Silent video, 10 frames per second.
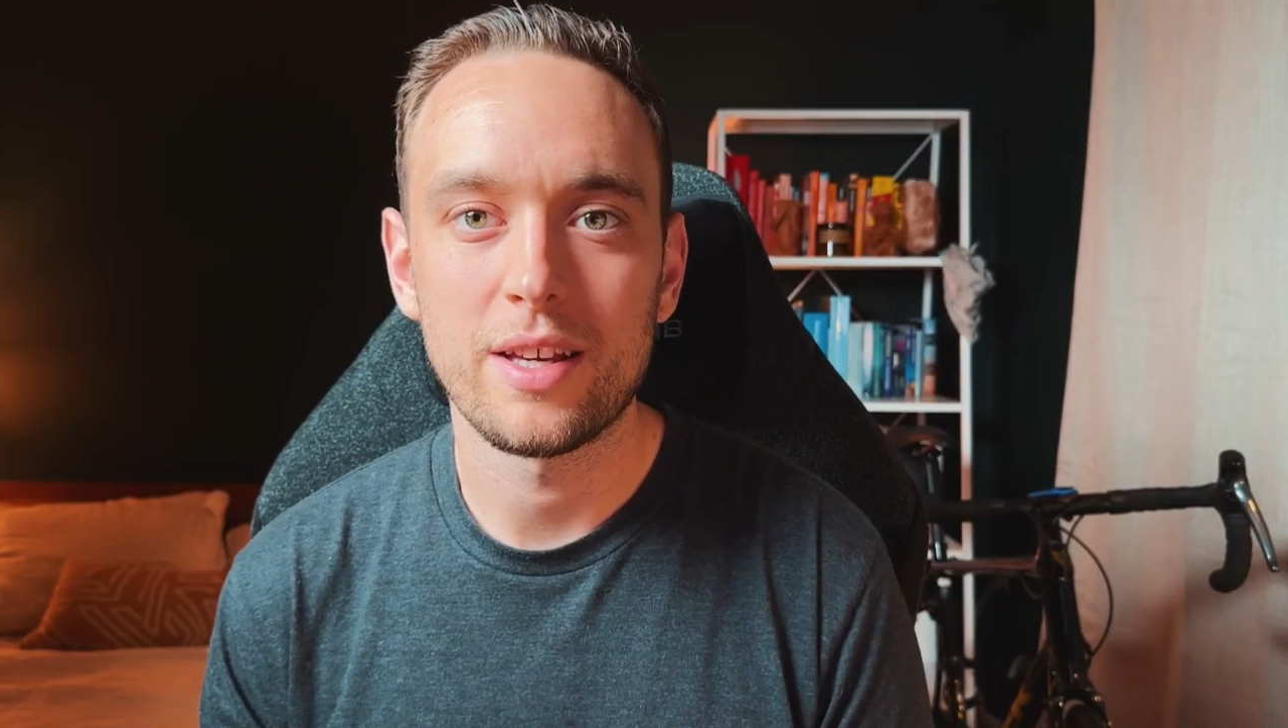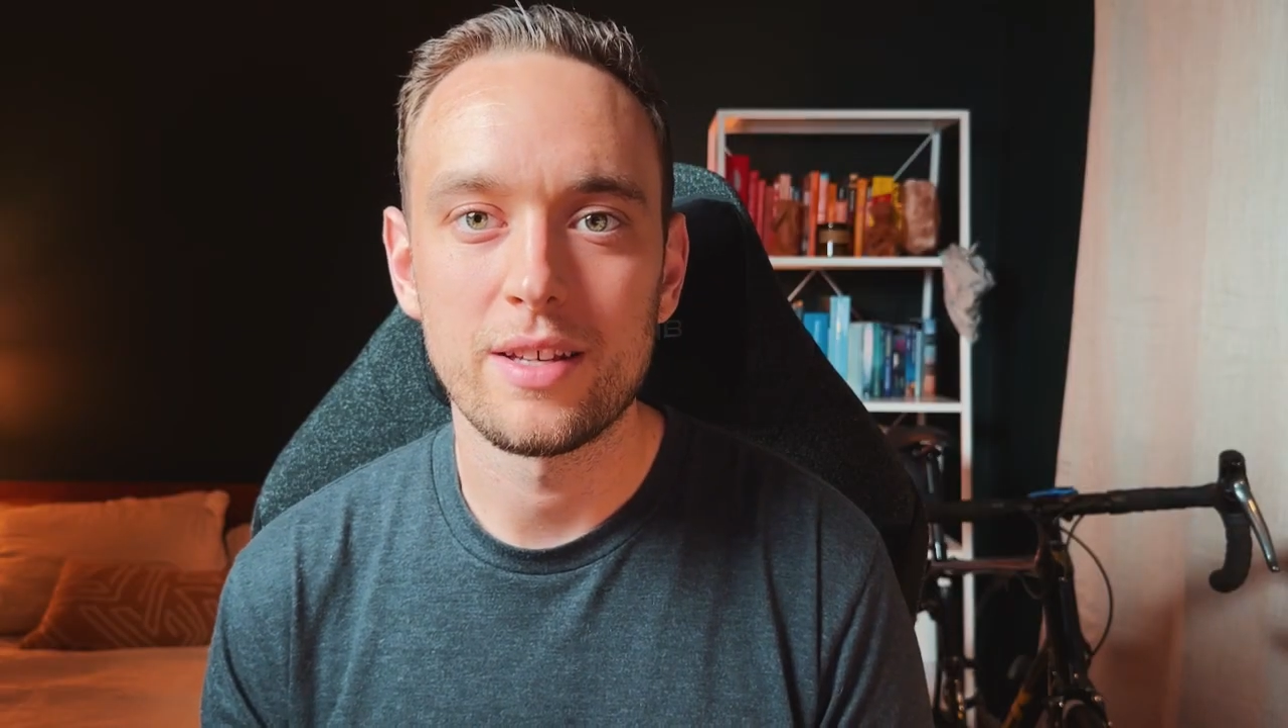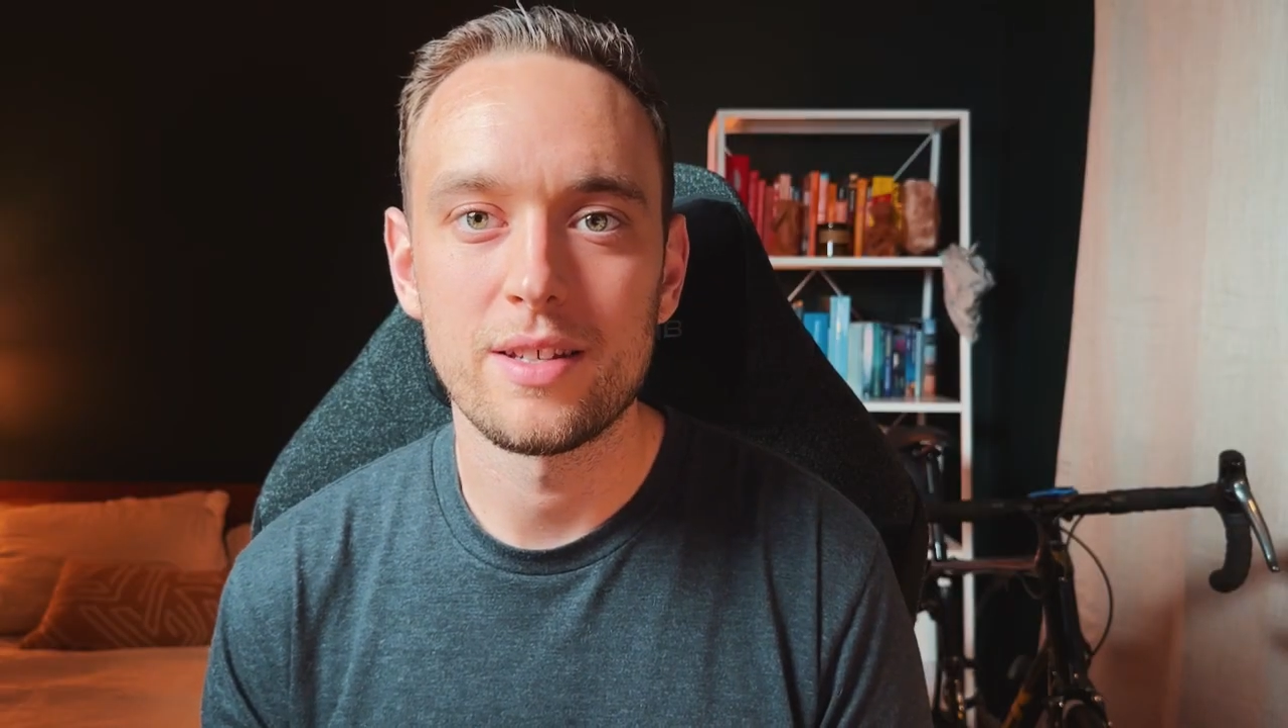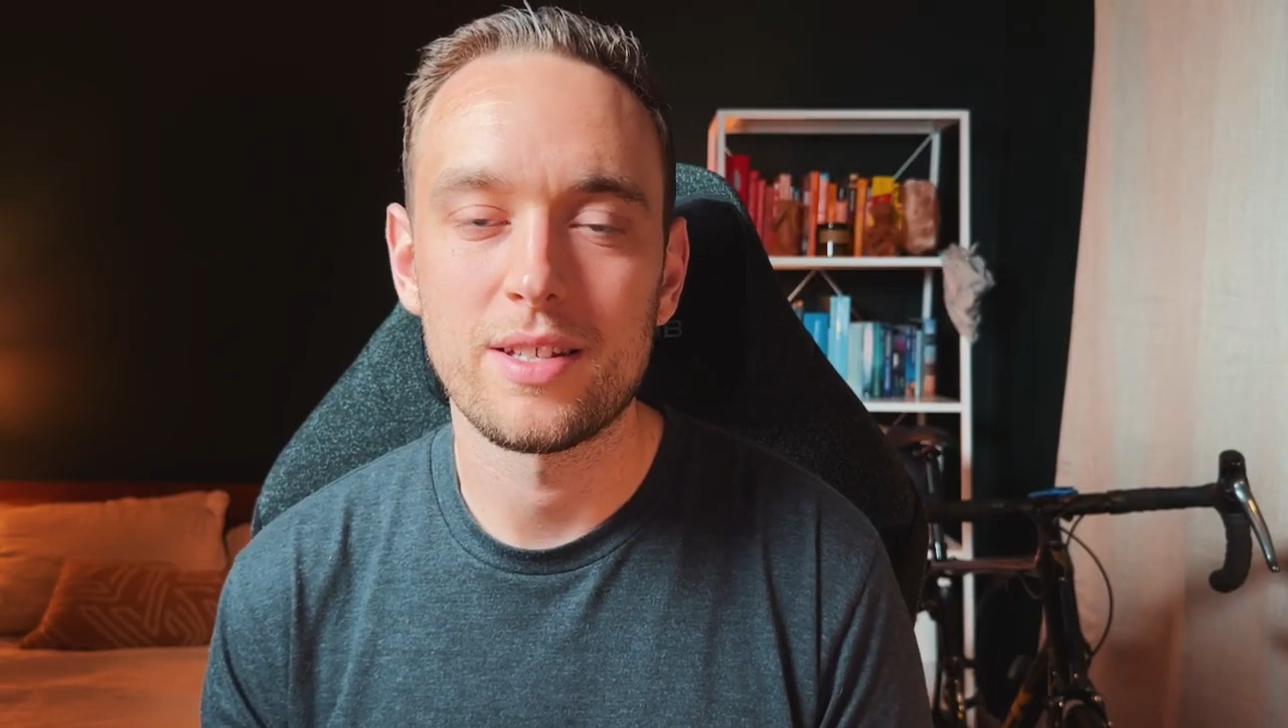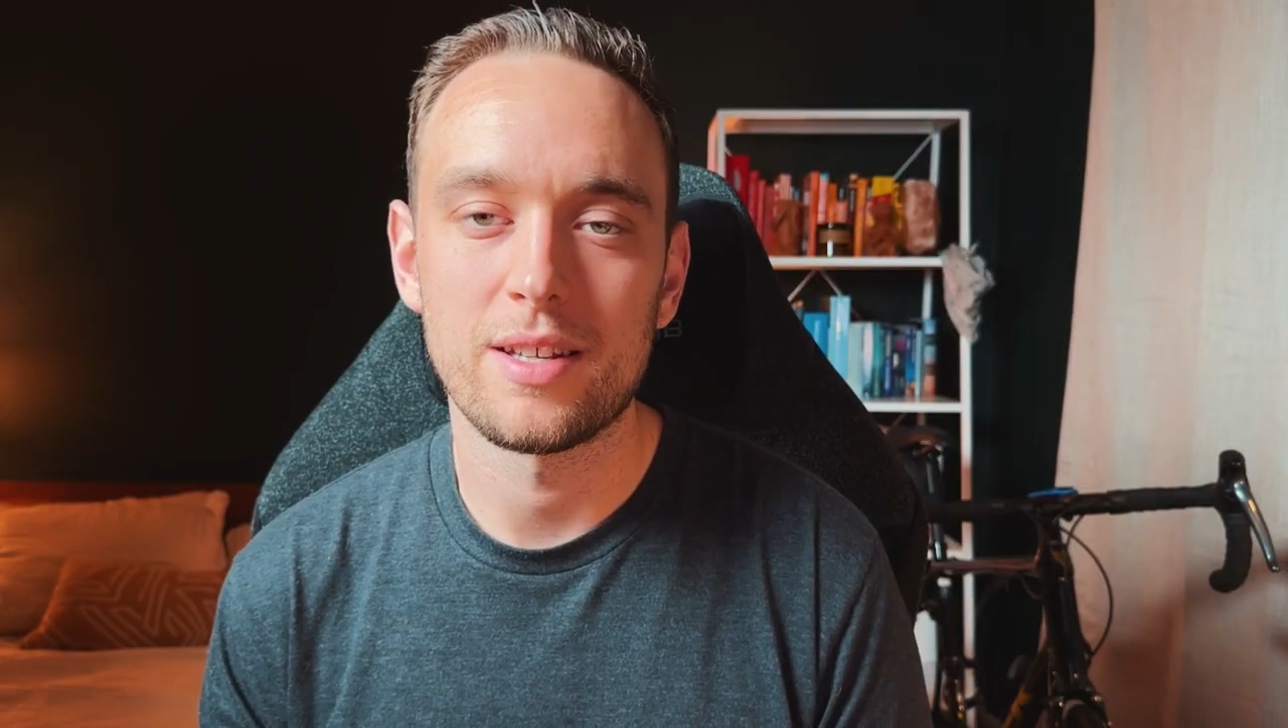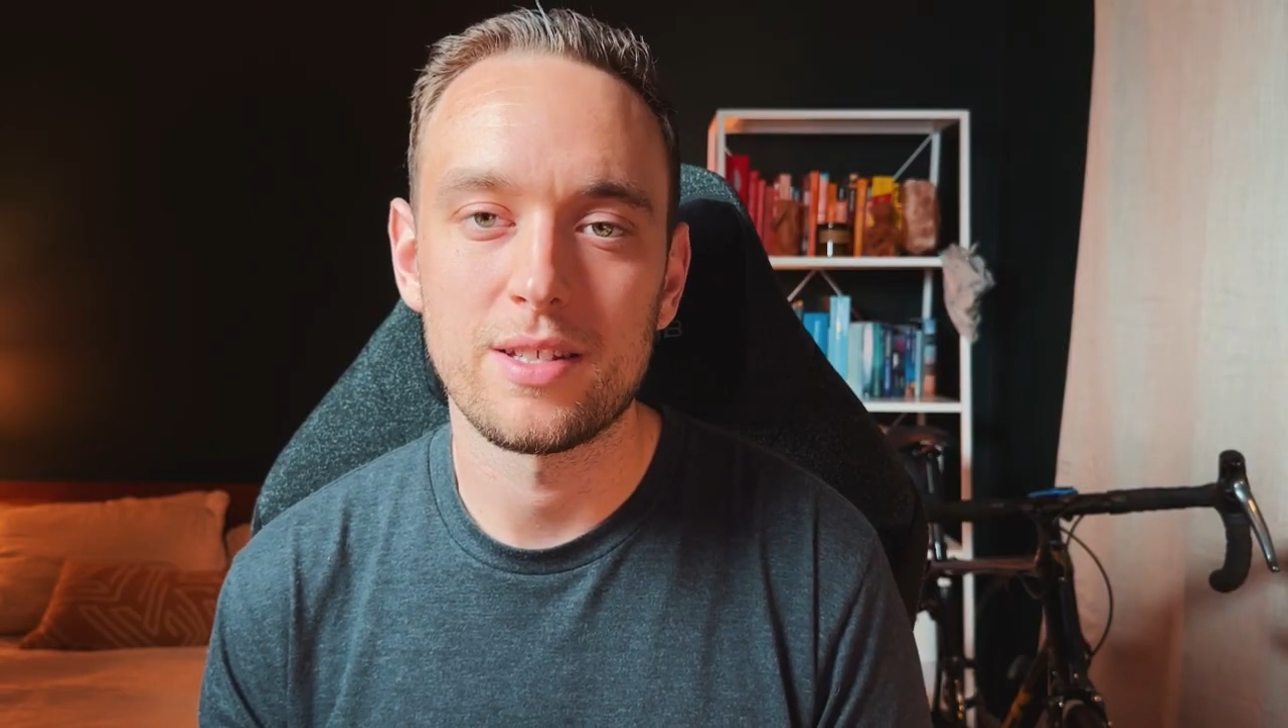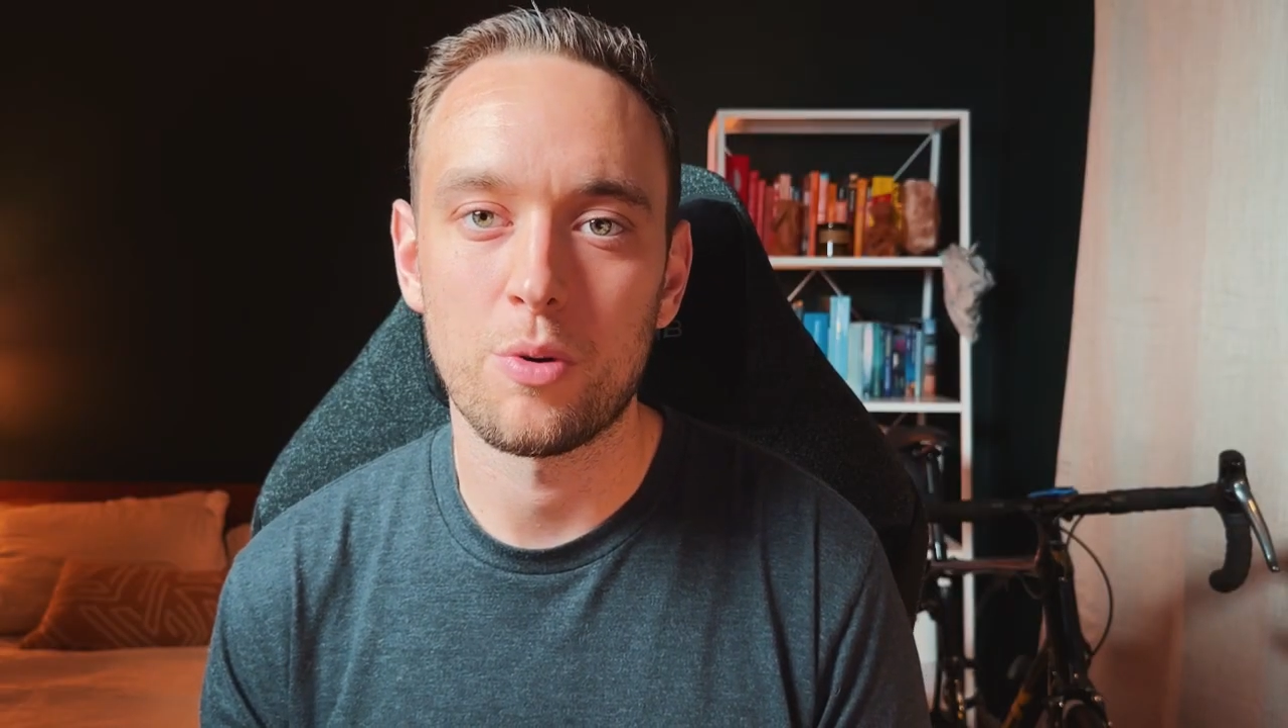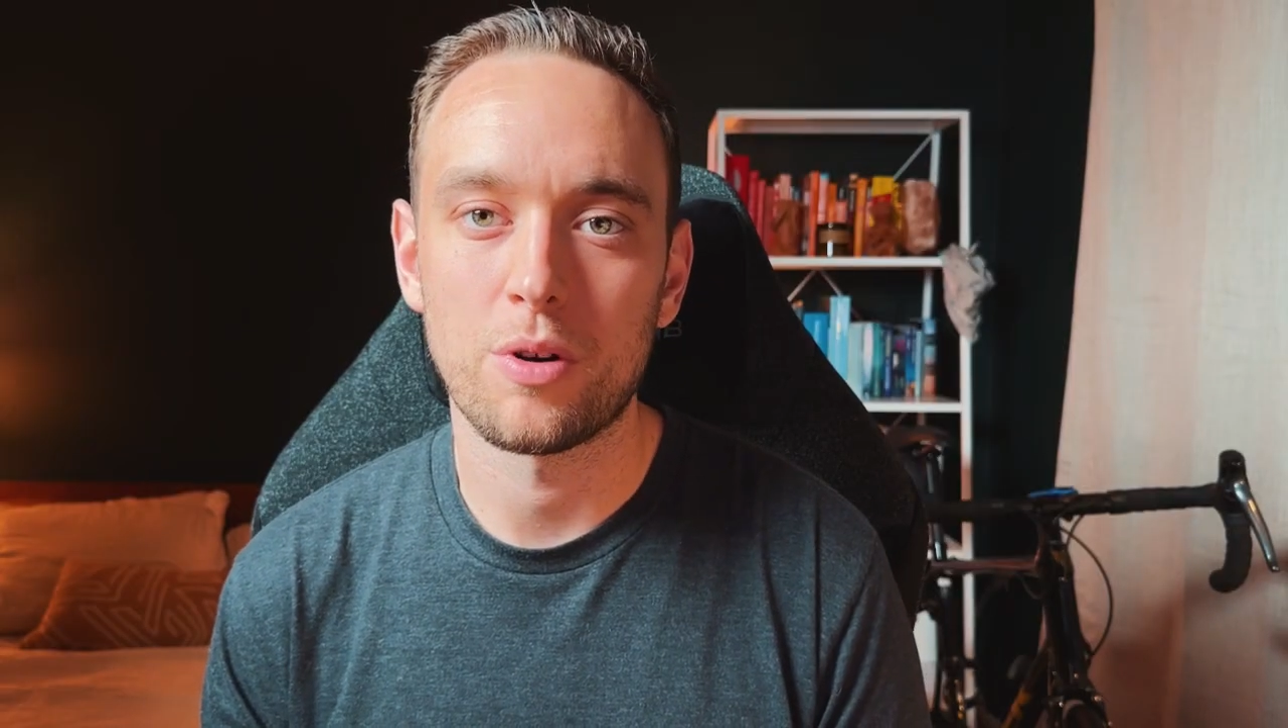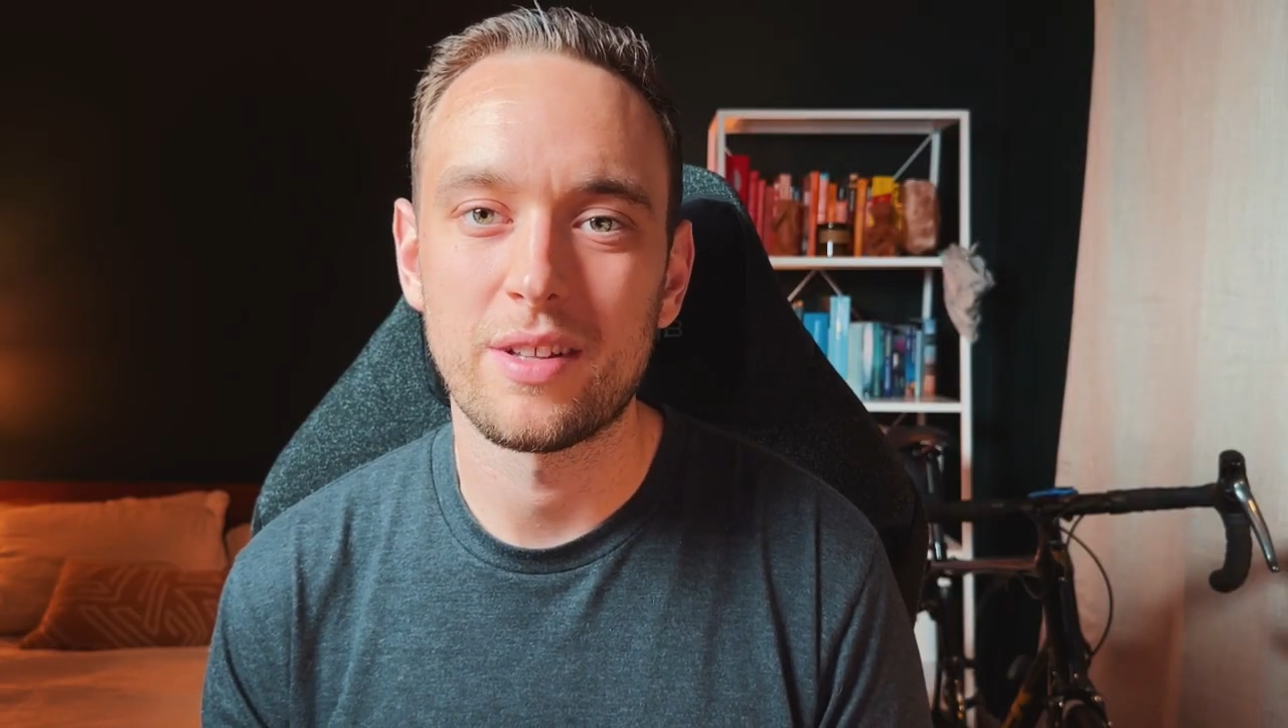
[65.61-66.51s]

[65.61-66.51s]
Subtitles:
is a sport